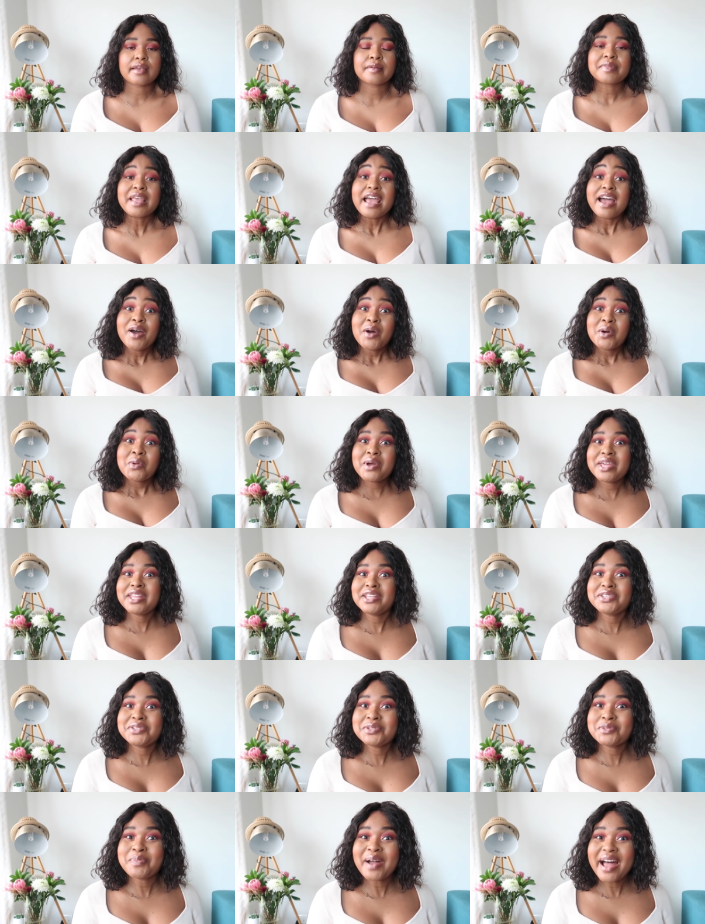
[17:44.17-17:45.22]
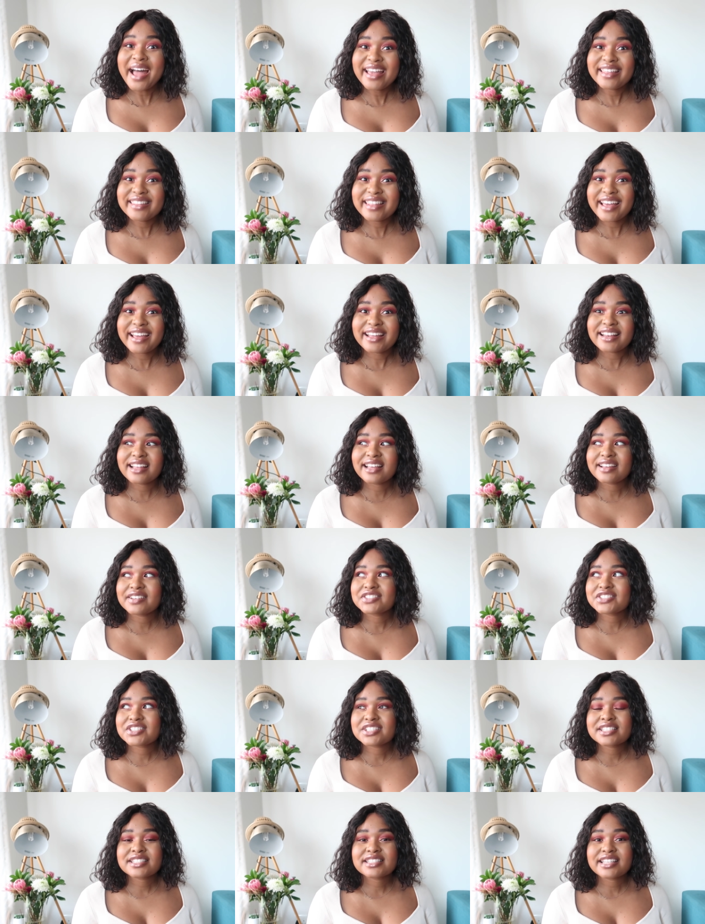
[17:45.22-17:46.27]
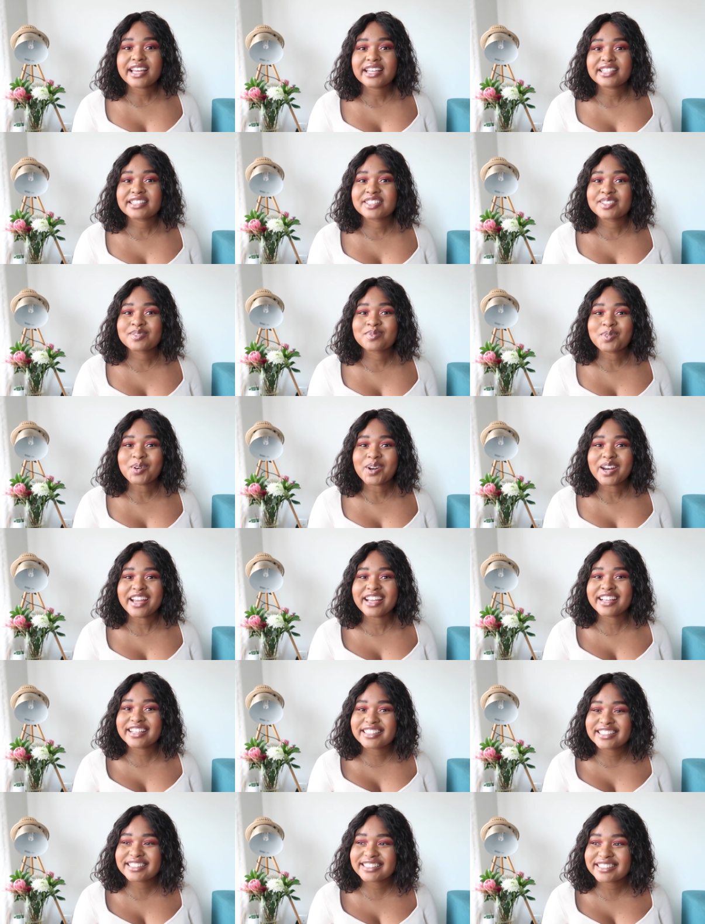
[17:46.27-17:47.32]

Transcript: Where did you buy that? I've just tagged the brand.